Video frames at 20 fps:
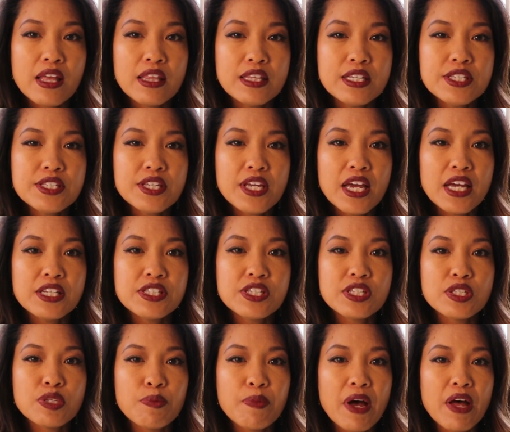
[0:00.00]
this case
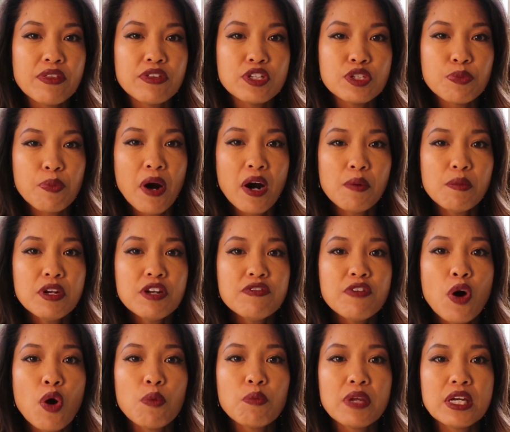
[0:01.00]
is about the Department of
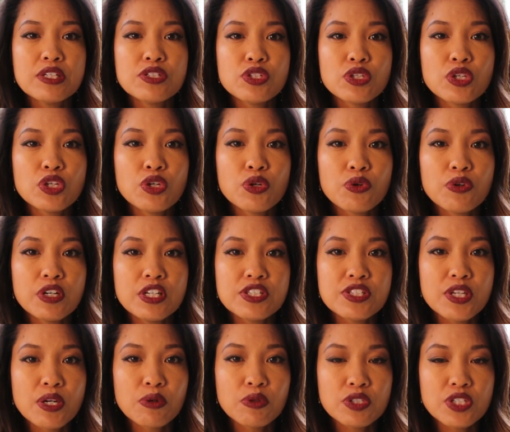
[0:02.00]
Homeland Security
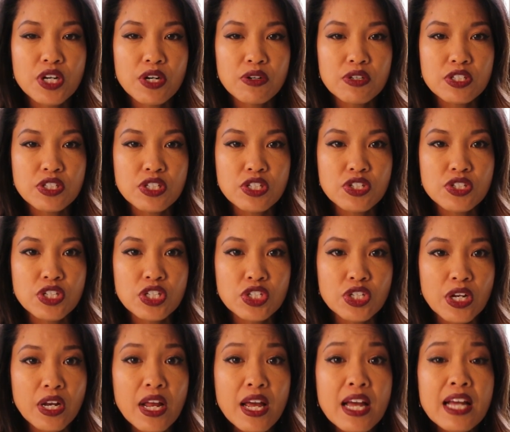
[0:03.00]
Secretary's
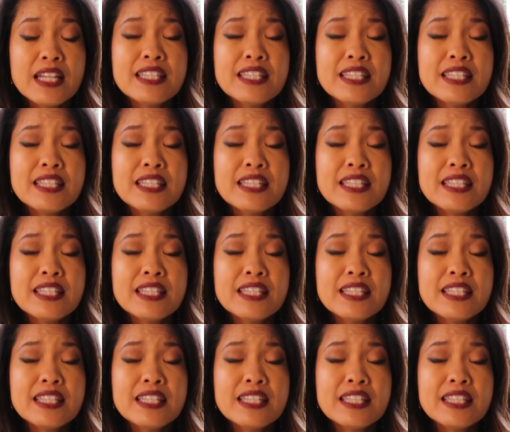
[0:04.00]
decision